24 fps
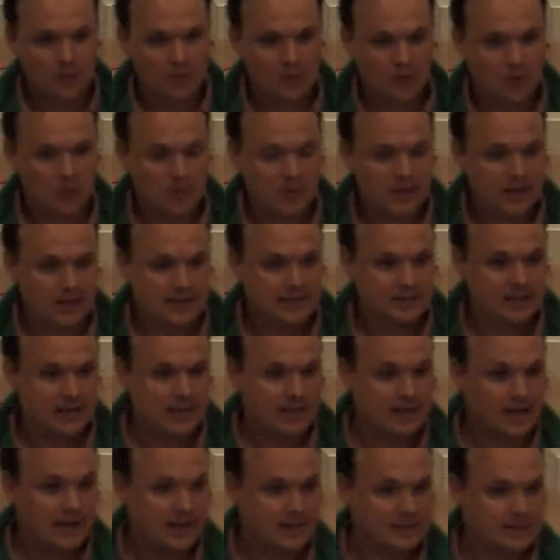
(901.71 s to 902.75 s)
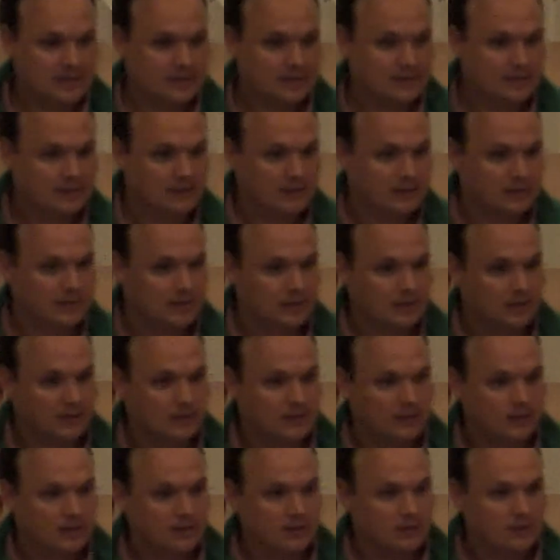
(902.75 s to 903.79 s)
Or are we going to say yes
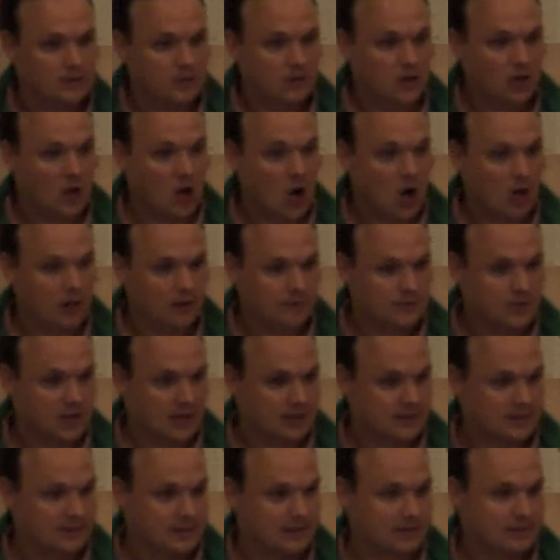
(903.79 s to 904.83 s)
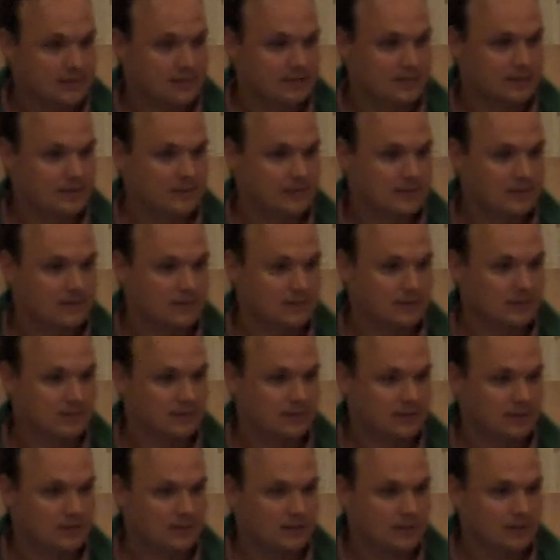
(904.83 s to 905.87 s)
to the call of justice,
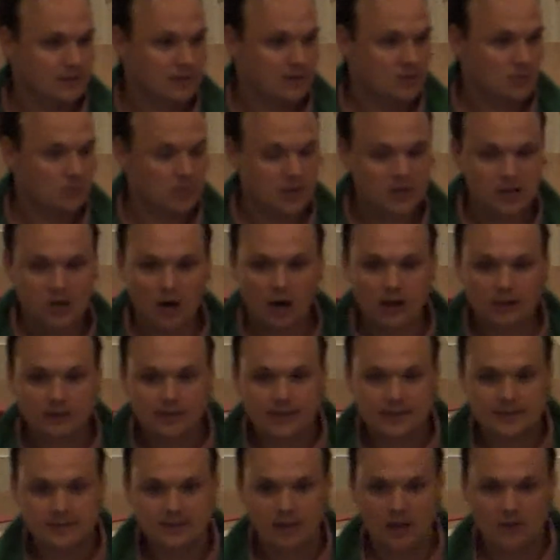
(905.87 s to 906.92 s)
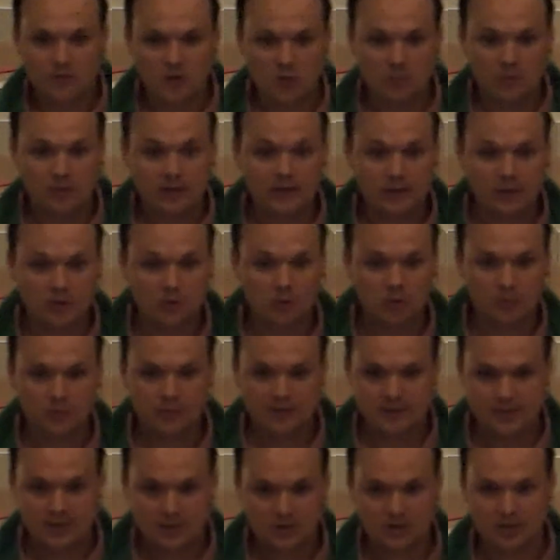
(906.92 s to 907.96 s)
regardless of your political
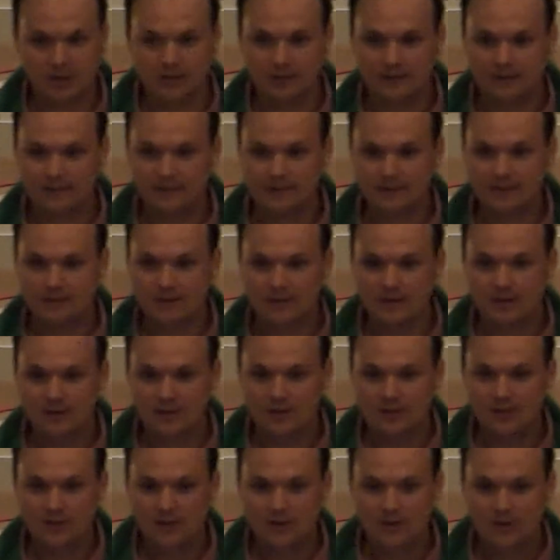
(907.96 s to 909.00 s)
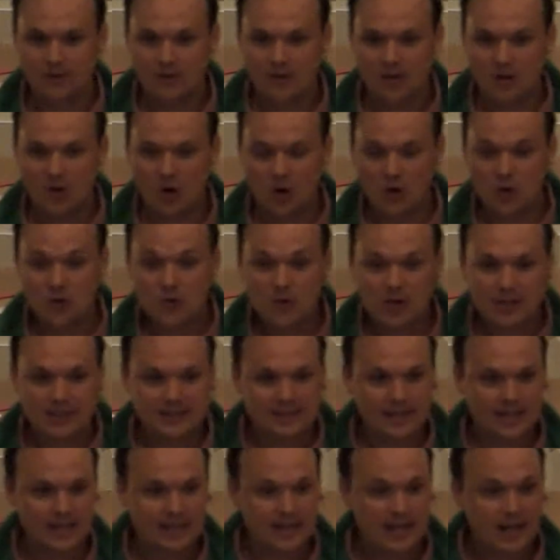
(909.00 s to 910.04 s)
position? Are you going to
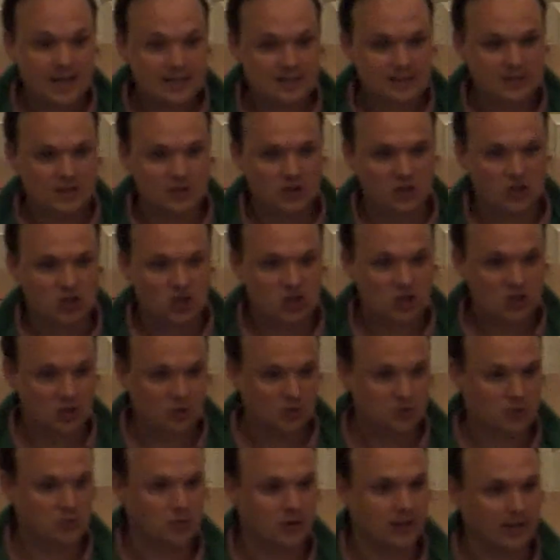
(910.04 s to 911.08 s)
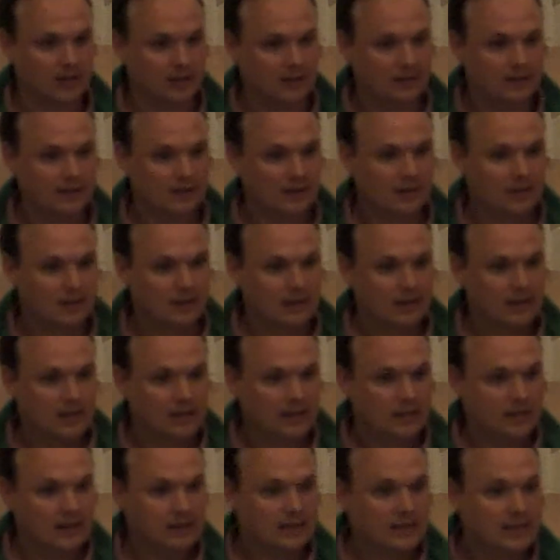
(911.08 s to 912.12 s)
say yes to the children
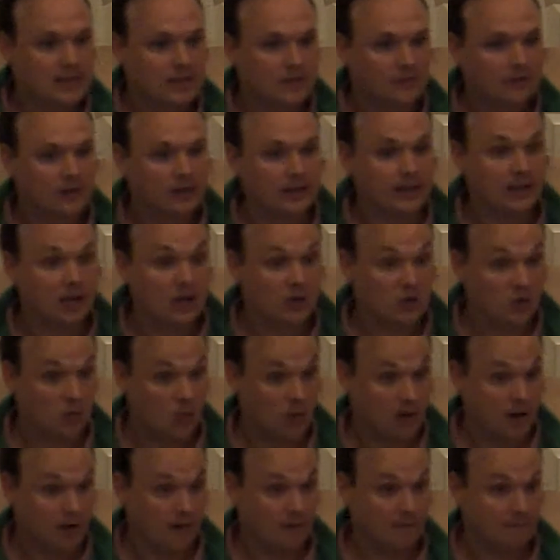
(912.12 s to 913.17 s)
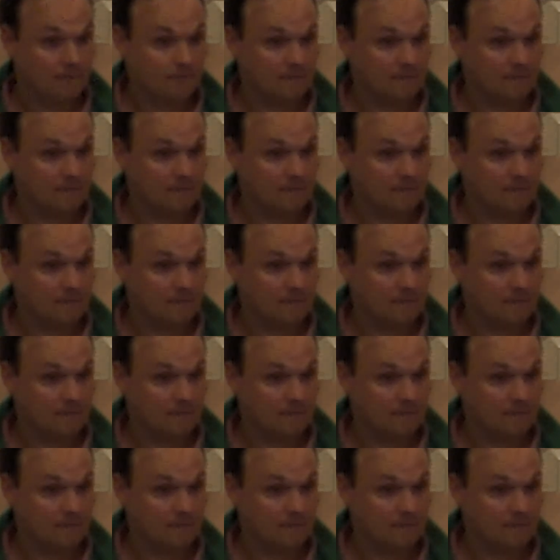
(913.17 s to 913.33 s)
in need of clean underwear?